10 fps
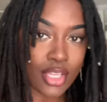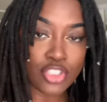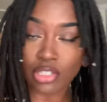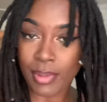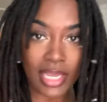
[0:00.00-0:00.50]

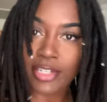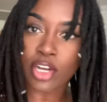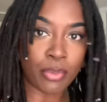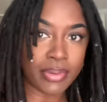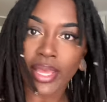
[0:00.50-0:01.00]
Jamaica
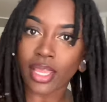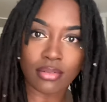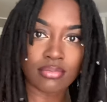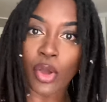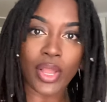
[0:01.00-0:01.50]
don't
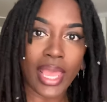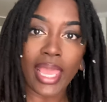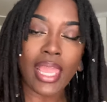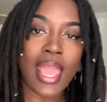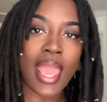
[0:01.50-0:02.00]
play,
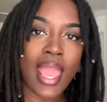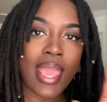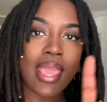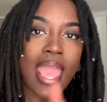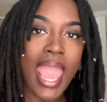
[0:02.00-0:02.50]
okay?
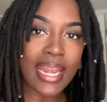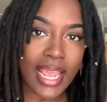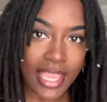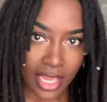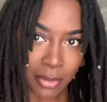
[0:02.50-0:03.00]
8
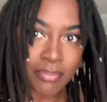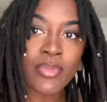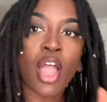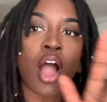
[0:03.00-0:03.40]
a.m.